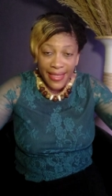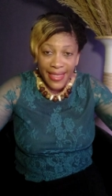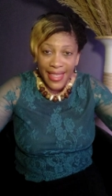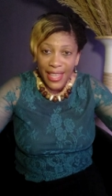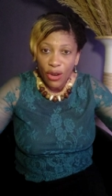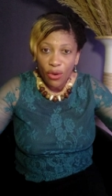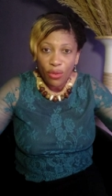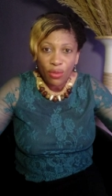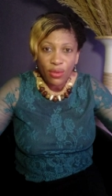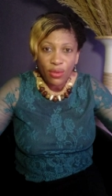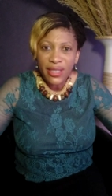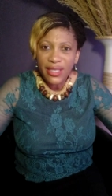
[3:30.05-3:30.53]

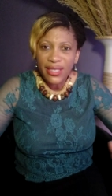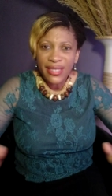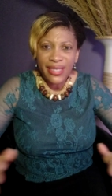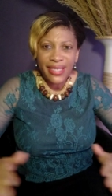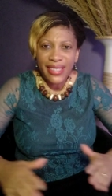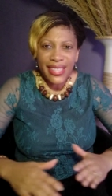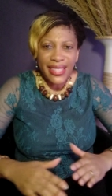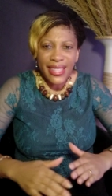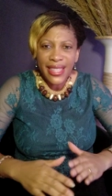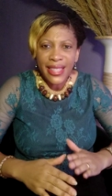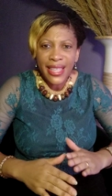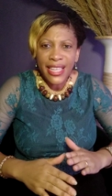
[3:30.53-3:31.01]
They don't
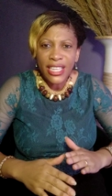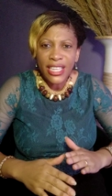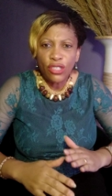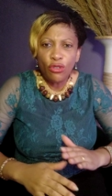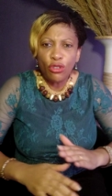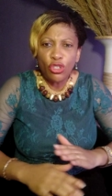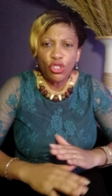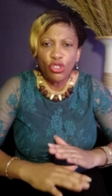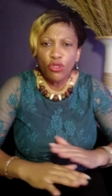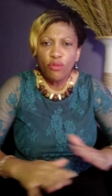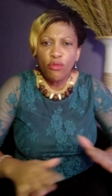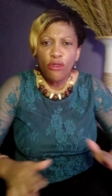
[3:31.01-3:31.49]
see, there's
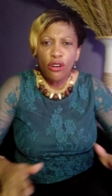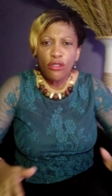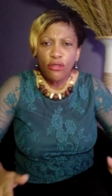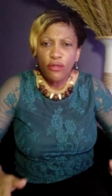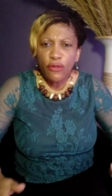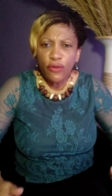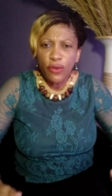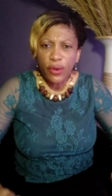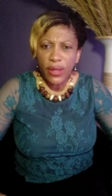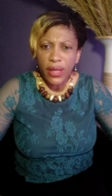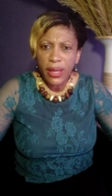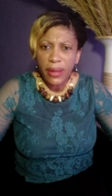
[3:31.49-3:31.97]
no
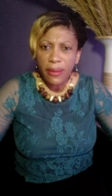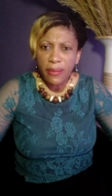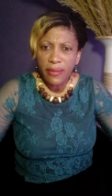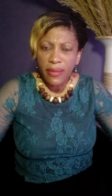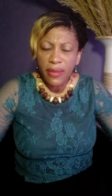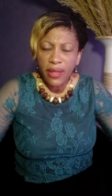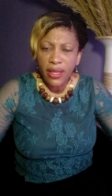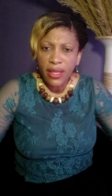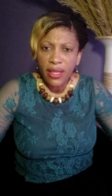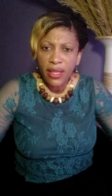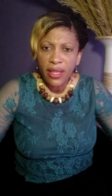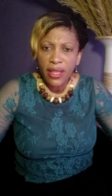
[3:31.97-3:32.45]
tomorrow for them.
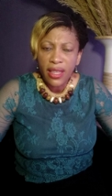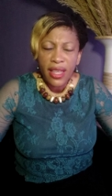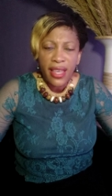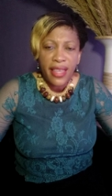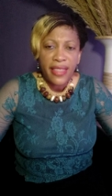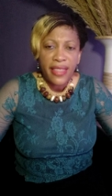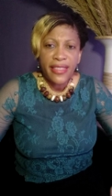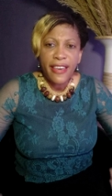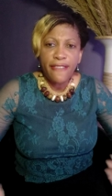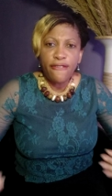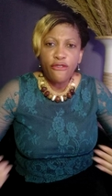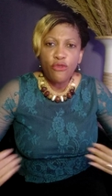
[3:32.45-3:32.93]

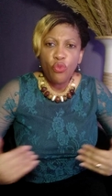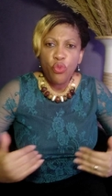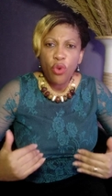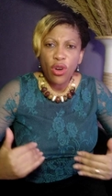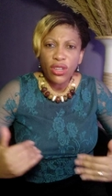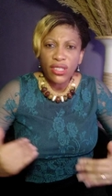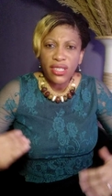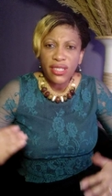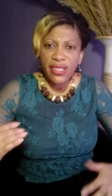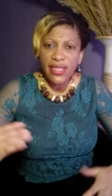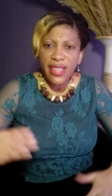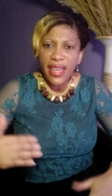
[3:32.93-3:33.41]
They've
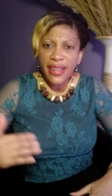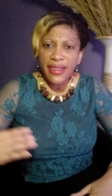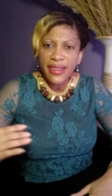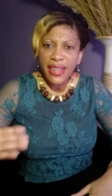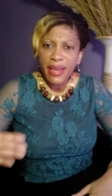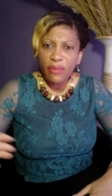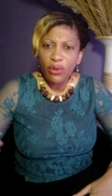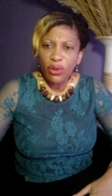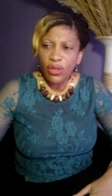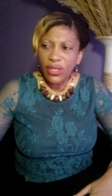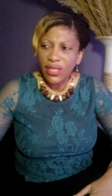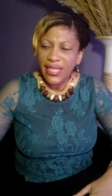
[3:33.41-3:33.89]
watched their
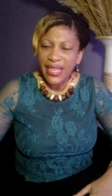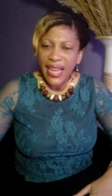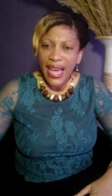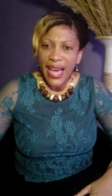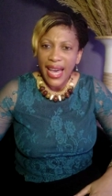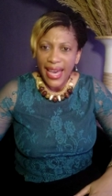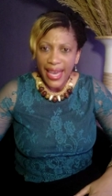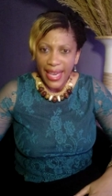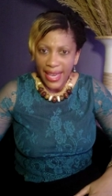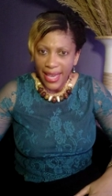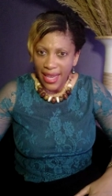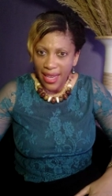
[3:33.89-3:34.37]
neighbors
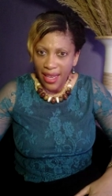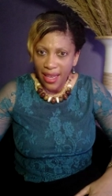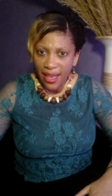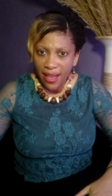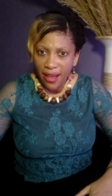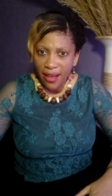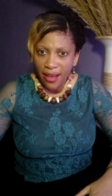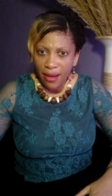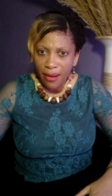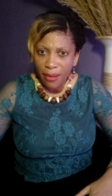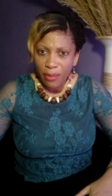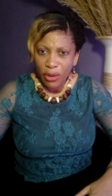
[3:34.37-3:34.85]
die
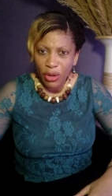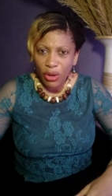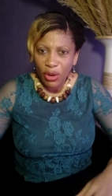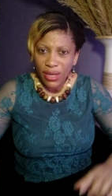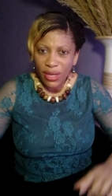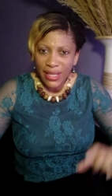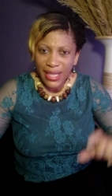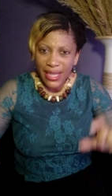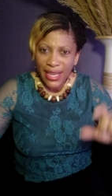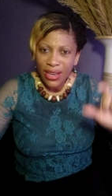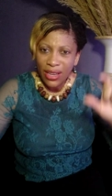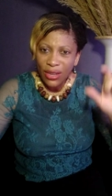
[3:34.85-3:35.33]

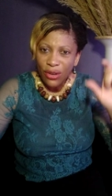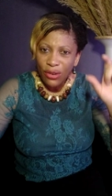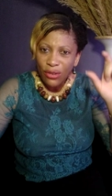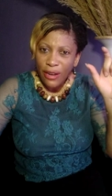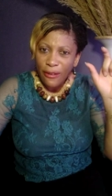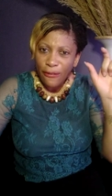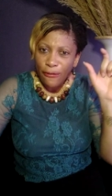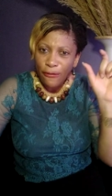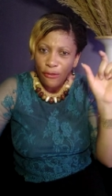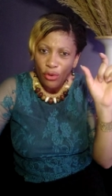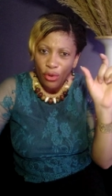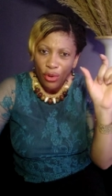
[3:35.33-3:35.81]
because they
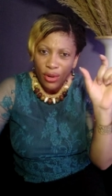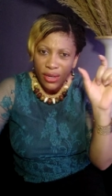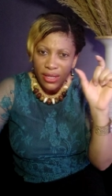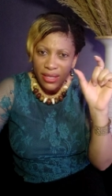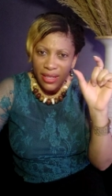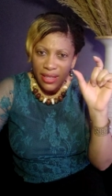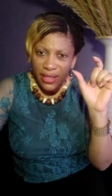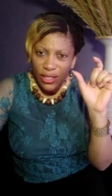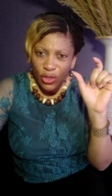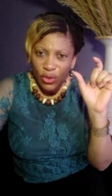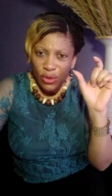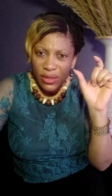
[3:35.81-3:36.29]
couldn't
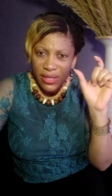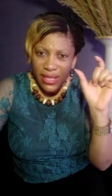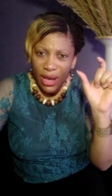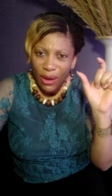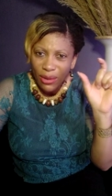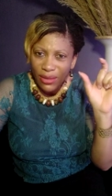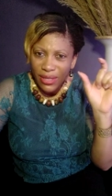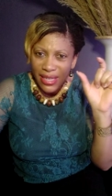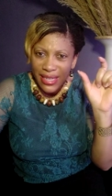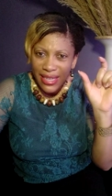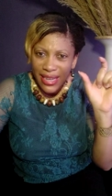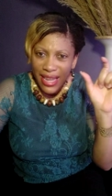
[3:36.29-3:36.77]
afford
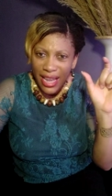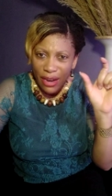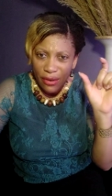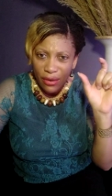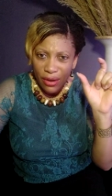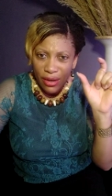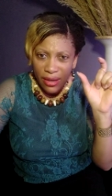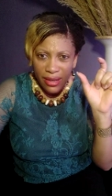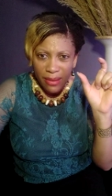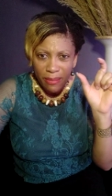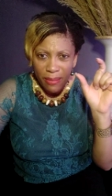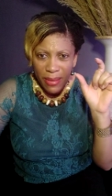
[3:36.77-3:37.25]
2,000
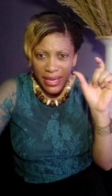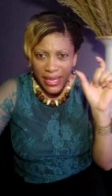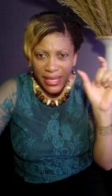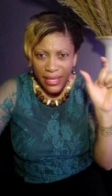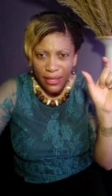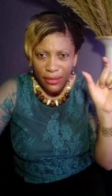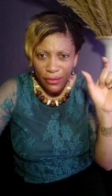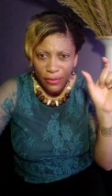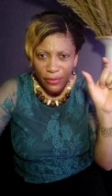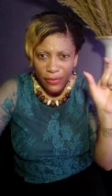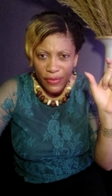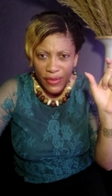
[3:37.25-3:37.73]
naira
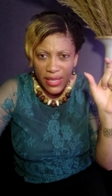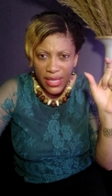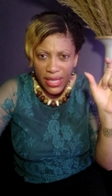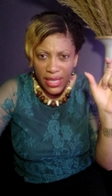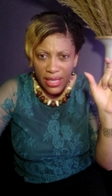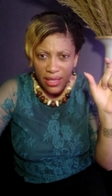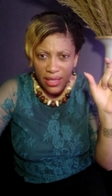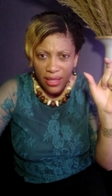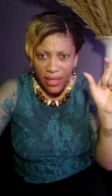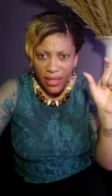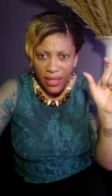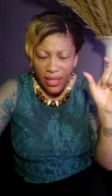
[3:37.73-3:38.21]
medical fee.
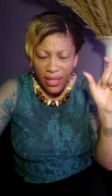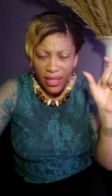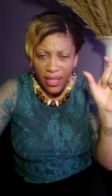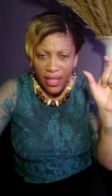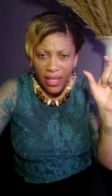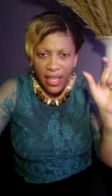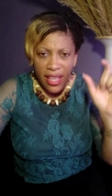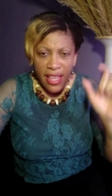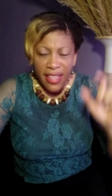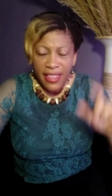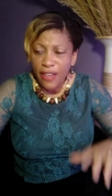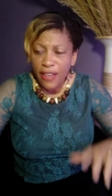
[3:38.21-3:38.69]

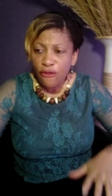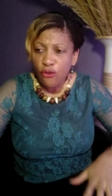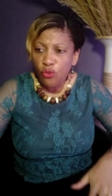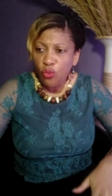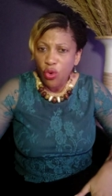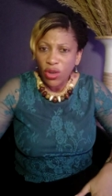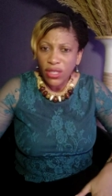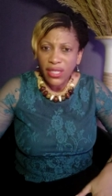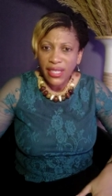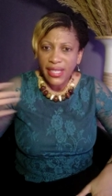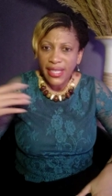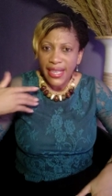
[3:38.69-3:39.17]
They've
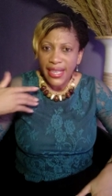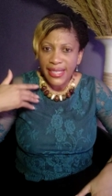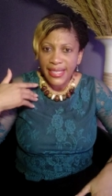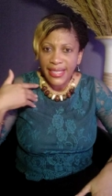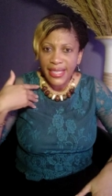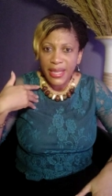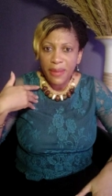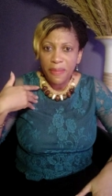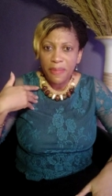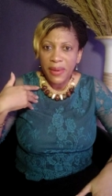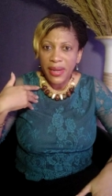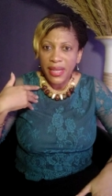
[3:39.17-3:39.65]
watched their
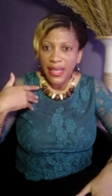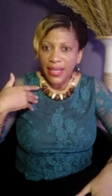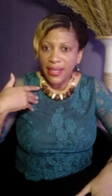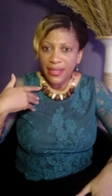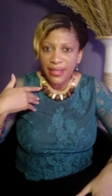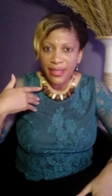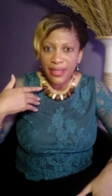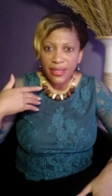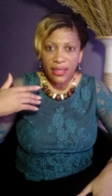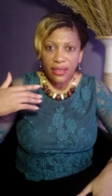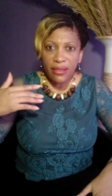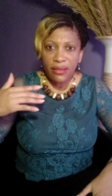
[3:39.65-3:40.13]

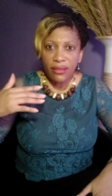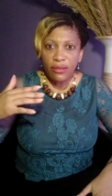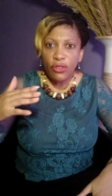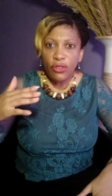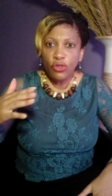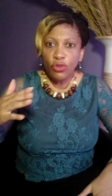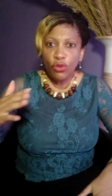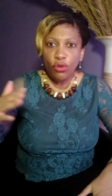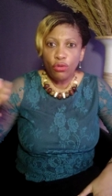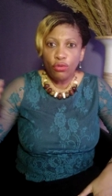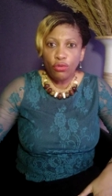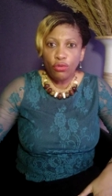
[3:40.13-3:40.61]
siblings,
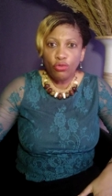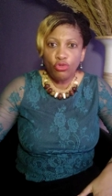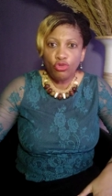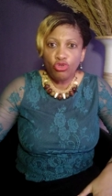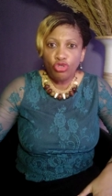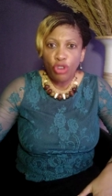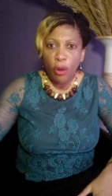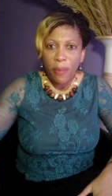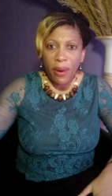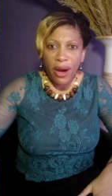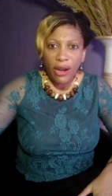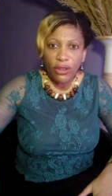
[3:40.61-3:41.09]

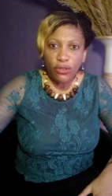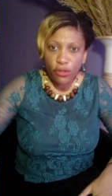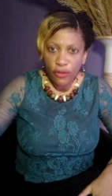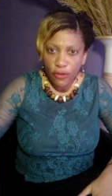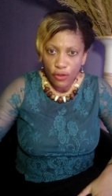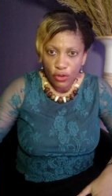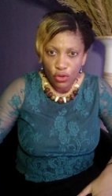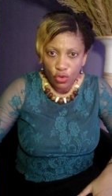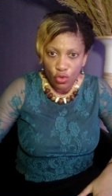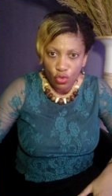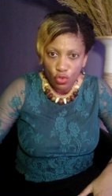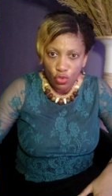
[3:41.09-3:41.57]
drop out
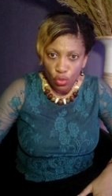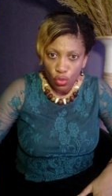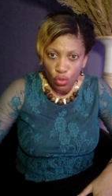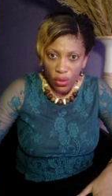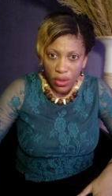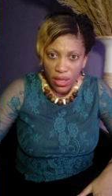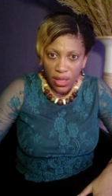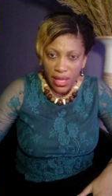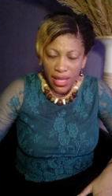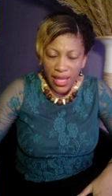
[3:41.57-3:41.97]
of school.